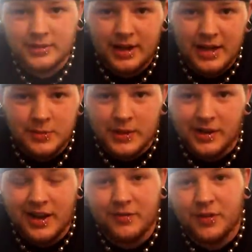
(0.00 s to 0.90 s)
guys may
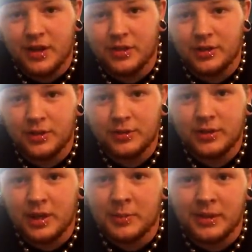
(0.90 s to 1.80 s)
not have faith in you.
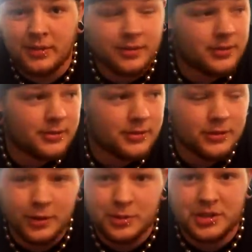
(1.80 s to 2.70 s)
And I mean,
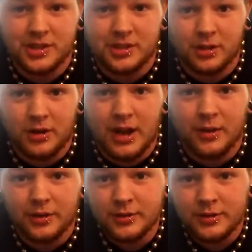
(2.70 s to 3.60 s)
look what you did to the
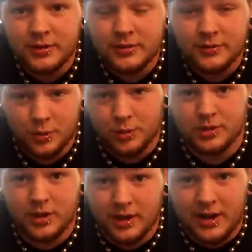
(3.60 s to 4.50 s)
crowd. Of course
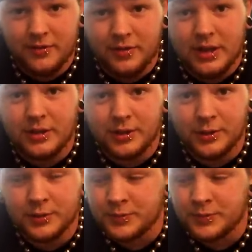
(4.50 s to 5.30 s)
they're not going to have faith in you.